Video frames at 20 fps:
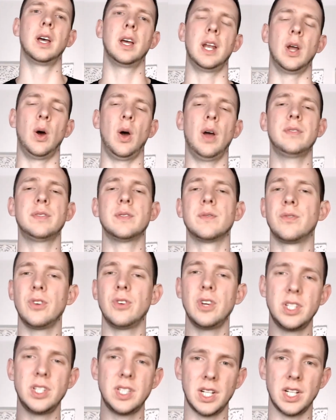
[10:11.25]
Now, I have some
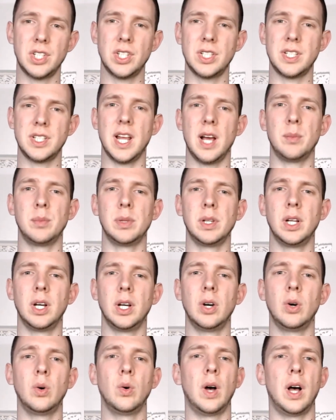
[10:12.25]
free sessions down
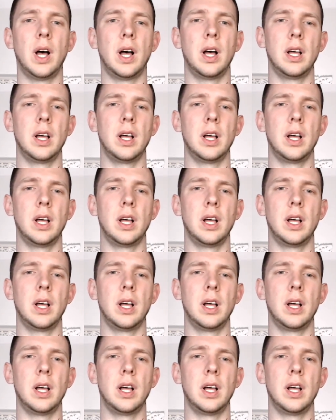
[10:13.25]
below.